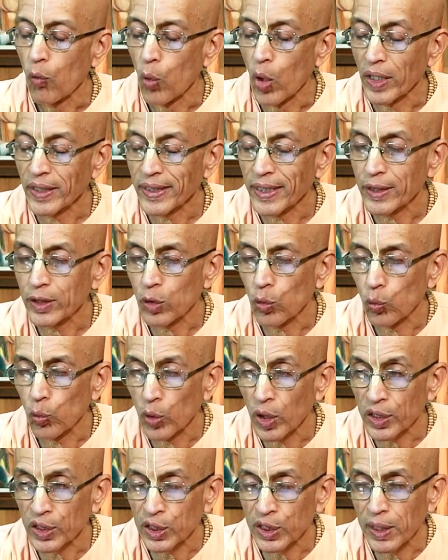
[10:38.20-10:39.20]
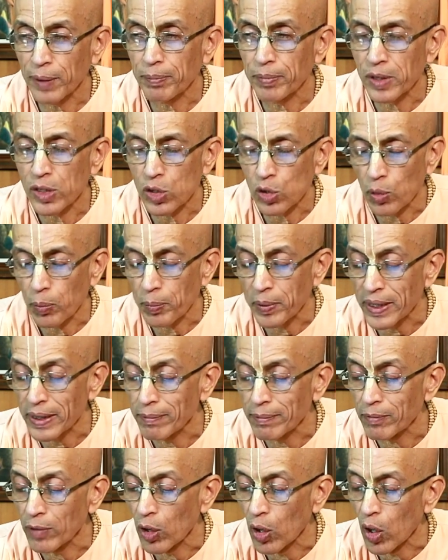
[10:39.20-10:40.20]
wanted to worship the
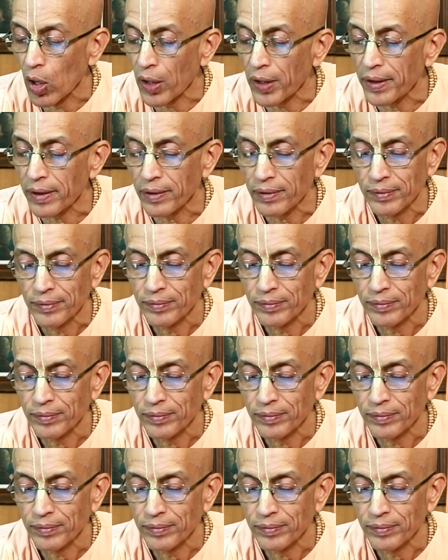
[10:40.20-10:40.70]
Supreme Lord